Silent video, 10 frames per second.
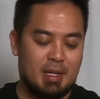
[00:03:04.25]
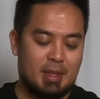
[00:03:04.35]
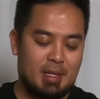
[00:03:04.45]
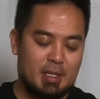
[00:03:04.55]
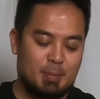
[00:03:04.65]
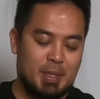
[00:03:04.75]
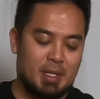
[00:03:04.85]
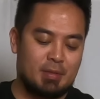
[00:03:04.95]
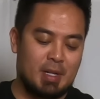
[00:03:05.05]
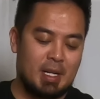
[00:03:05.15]
This
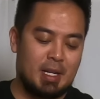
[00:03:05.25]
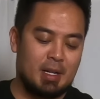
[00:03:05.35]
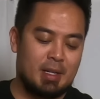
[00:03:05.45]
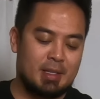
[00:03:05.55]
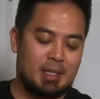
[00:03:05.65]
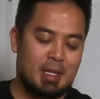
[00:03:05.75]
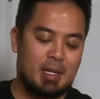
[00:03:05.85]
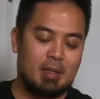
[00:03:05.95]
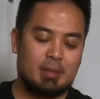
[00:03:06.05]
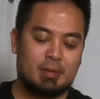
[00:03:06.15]
piece right here is key.